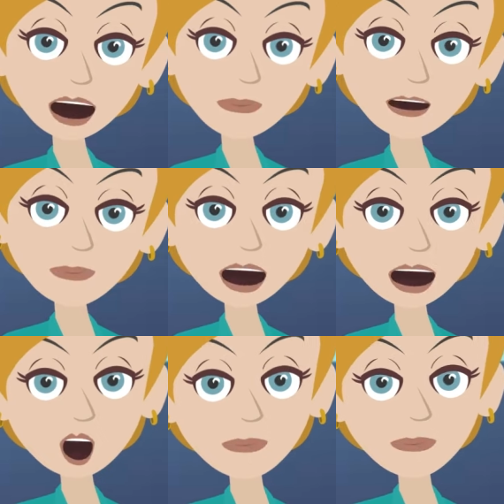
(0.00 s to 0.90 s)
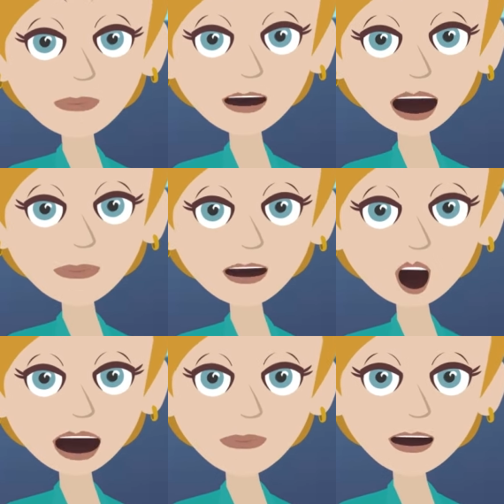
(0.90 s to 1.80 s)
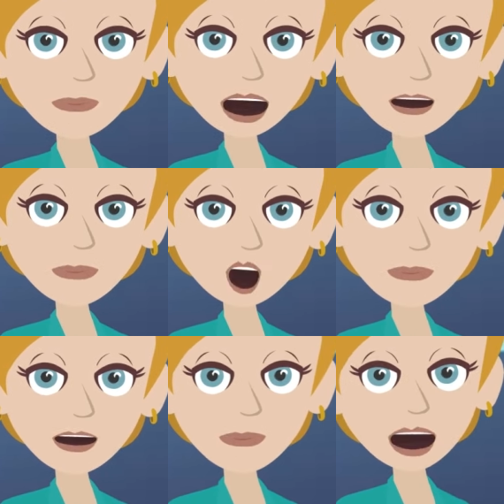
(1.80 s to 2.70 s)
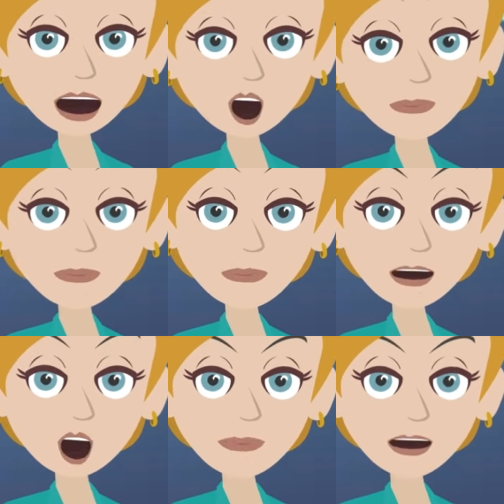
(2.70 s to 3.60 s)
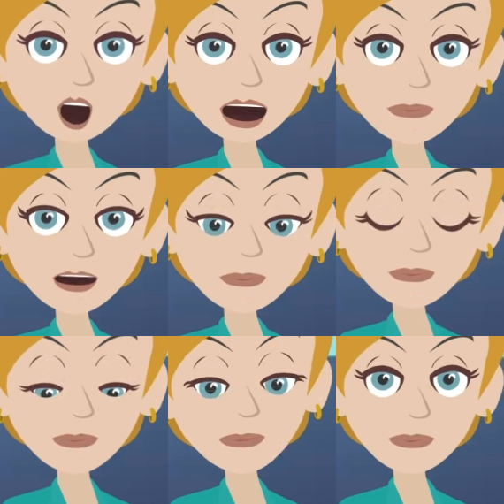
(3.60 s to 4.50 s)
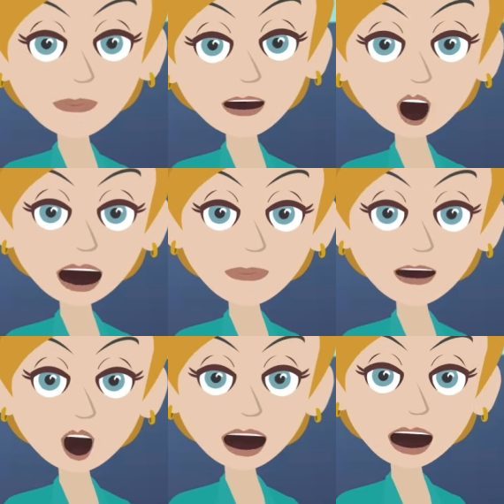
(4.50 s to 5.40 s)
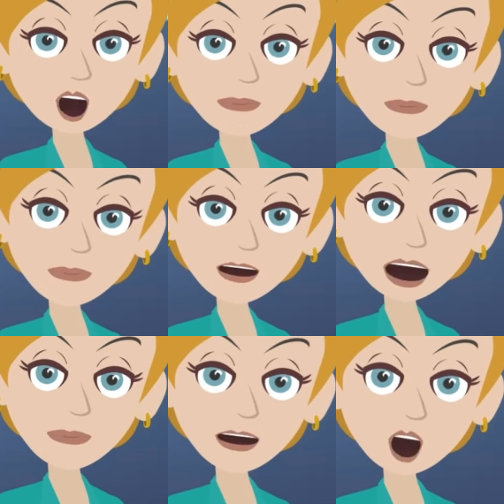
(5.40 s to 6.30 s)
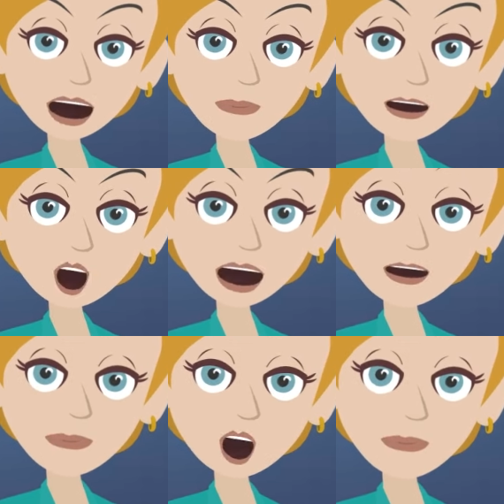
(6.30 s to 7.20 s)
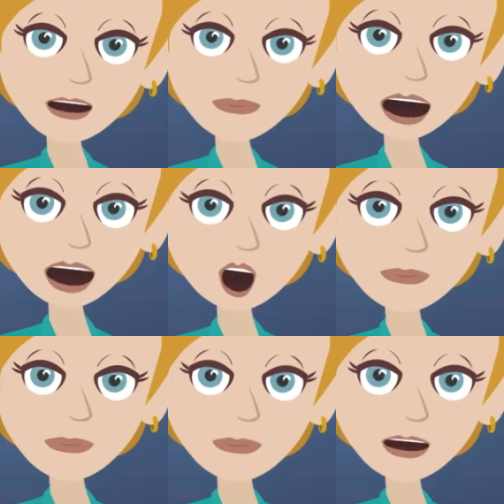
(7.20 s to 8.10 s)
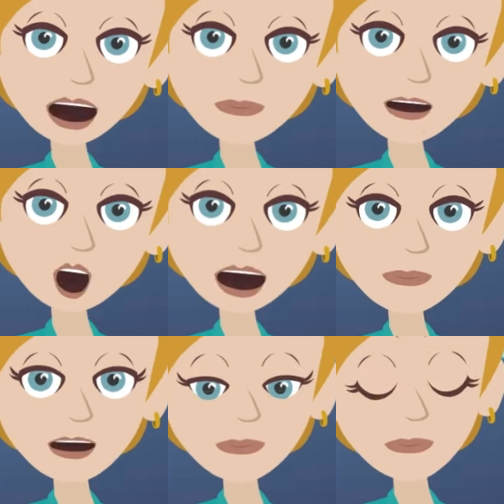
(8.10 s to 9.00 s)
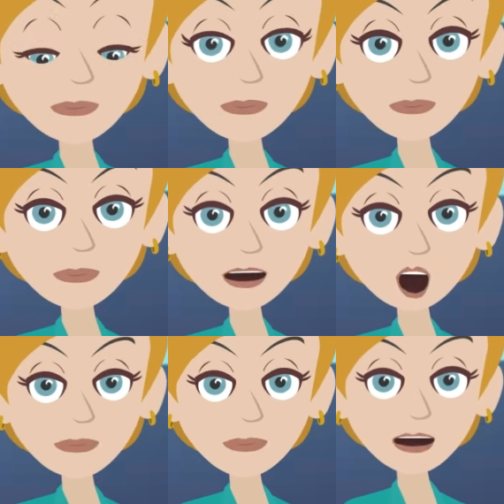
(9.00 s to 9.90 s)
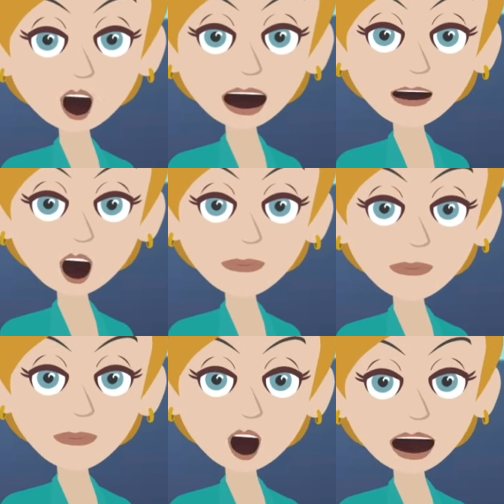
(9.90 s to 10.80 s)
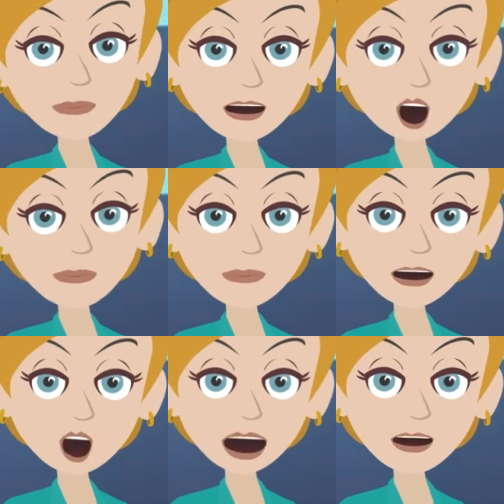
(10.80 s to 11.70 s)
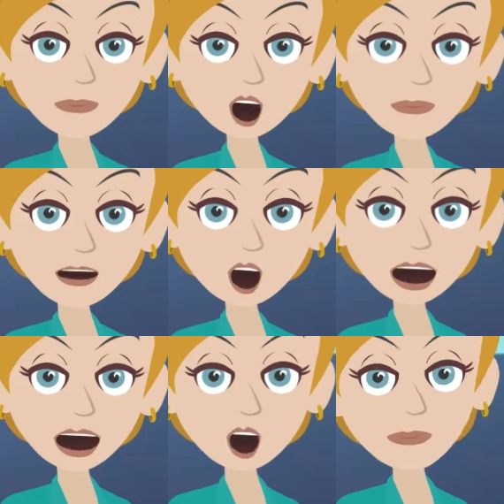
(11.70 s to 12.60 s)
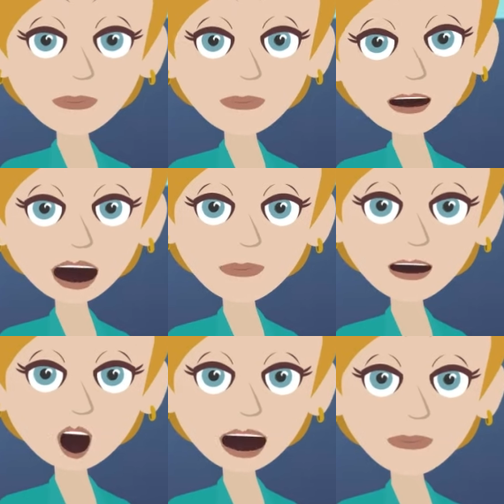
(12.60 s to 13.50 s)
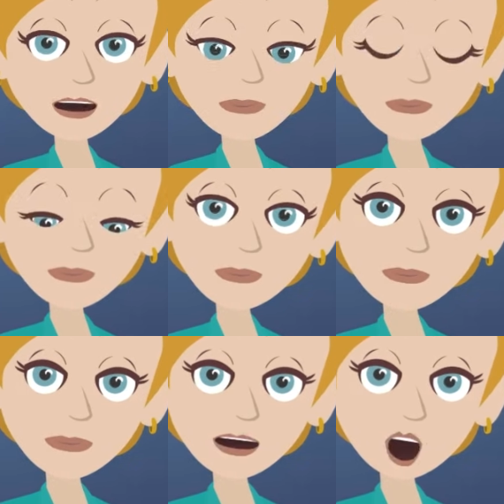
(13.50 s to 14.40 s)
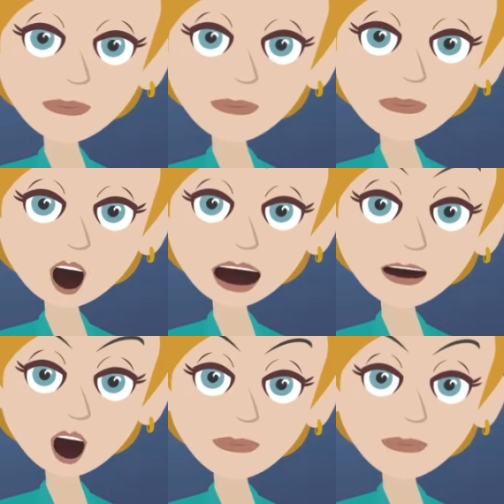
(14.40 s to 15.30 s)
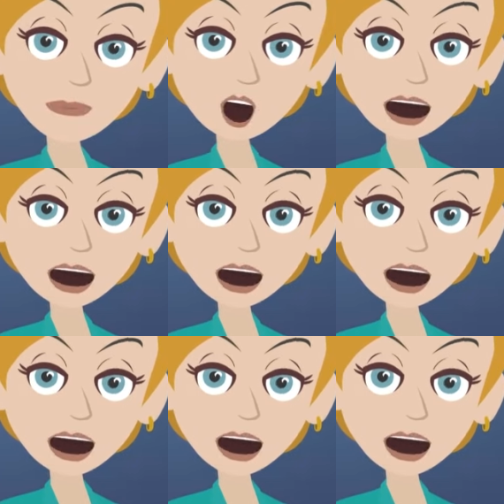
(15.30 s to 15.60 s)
some, it's an interesting thing because it is always an annoying experience for him, because the hole where the oil goes is in a very awkward position, and it takes a contortionist to reach it at all. And